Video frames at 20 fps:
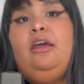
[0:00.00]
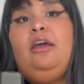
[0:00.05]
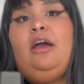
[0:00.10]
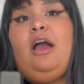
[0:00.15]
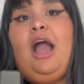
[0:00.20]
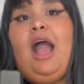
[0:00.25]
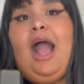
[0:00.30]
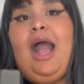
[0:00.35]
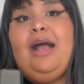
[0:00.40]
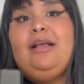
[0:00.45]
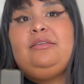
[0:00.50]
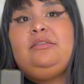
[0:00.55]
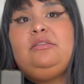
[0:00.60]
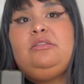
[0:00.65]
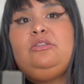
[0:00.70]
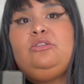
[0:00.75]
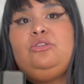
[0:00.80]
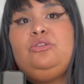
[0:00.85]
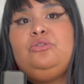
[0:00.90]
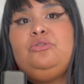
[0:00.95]
has
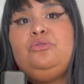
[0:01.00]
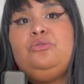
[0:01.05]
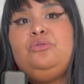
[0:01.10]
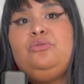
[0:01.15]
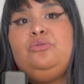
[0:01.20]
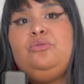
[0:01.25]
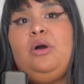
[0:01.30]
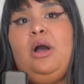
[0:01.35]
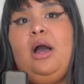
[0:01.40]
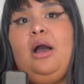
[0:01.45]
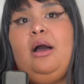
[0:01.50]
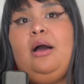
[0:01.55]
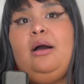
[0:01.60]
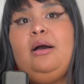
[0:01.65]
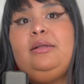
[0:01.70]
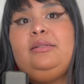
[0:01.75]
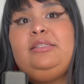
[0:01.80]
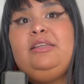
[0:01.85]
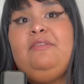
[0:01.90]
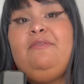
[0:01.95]
to
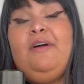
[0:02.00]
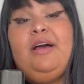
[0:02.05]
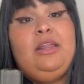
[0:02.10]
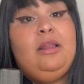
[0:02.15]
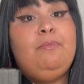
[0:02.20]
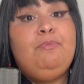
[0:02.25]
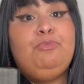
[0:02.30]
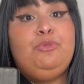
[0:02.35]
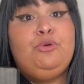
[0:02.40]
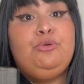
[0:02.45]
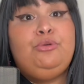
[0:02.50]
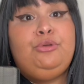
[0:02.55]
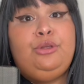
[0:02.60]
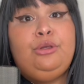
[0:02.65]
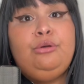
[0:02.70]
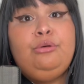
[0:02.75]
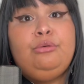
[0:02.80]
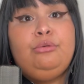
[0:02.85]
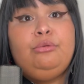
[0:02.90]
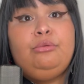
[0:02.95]
develop through
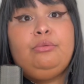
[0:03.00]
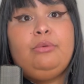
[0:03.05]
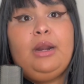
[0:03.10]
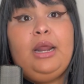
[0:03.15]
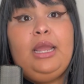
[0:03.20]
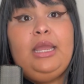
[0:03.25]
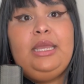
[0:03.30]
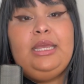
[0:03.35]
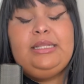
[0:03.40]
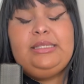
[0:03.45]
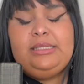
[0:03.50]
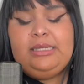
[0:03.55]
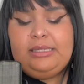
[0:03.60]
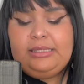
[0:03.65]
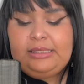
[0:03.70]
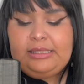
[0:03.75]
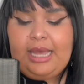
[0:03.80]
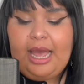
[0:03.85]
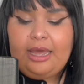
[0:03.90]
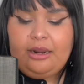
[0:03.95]
you, right? It's
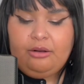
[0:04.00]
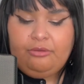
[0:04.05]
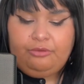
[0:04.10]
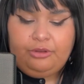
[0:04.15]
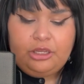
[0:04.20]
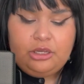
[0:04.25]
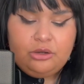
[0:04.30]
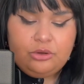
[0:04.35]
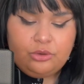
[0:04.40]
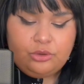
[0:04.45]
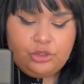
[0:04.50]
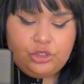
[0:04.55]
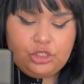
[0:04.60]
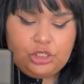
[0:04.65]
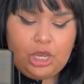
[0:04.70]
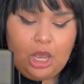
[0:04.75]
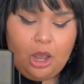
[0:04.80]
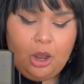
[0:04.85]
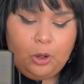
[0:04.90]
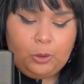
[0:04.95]
inside of you.
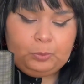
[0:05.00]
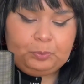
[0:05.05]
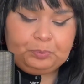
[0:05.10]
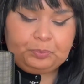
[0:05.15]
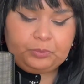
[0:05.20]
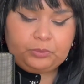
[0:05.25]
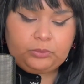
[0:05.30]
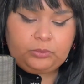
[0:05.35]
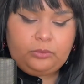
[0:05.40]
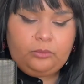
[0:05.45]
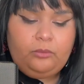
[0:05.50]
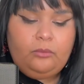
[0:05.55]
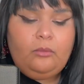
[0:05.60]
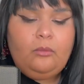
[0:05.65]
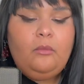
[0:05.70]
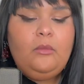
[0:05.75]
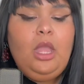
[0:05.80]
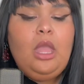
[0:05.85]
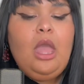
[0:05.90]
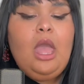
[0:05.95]
So
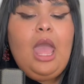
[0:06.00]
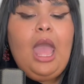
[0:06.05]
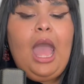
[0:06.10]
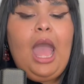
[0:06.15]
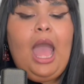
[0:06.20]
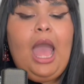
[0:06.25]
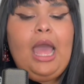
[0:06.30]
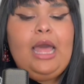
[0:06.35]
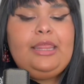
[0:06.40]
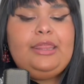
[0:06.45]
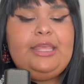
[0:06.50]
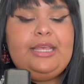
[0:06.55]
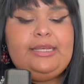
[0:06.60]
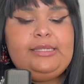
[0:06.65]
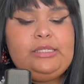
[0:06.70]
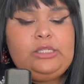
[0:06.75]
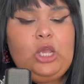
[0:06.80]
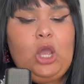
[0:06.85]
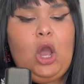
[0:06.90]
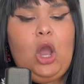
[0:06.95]

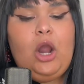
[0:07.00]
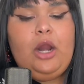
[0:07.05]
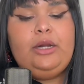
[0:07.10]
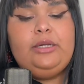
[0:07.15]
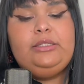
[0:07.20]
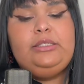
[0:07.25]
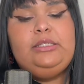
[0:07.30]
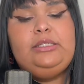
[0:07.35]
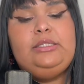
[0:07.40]
this card